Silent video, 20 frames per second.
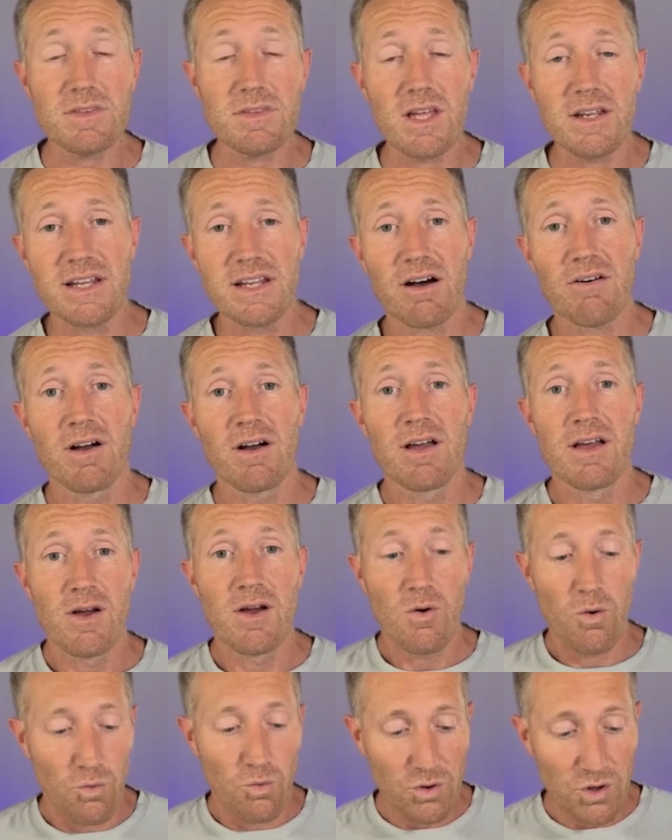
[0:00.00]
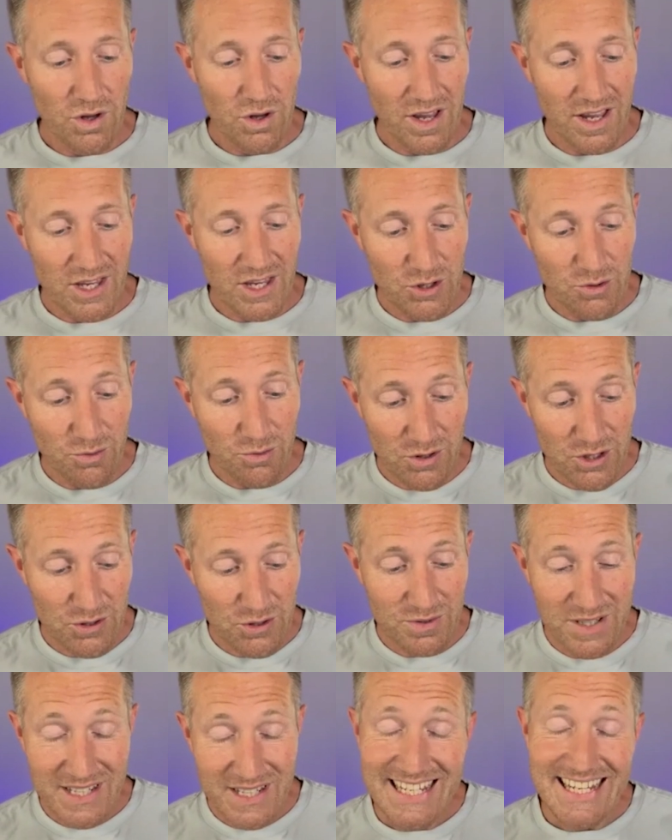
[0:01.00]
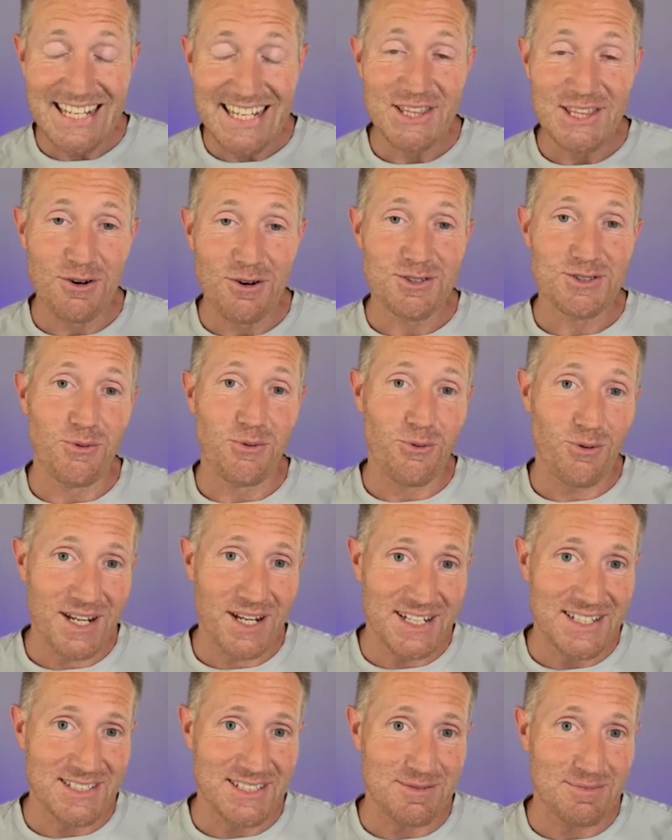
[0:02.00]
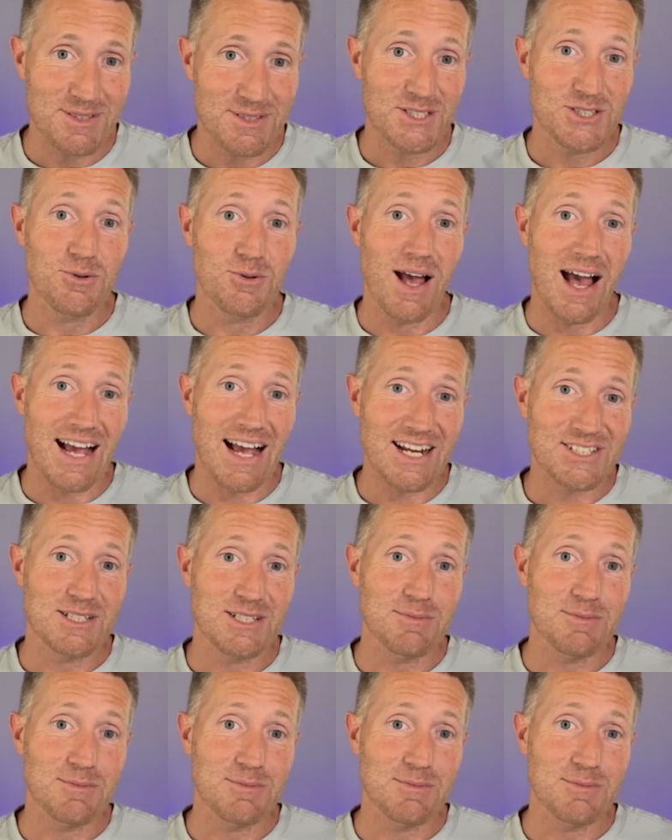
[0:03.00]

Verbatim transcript: Now, we, you you need those organisms to actually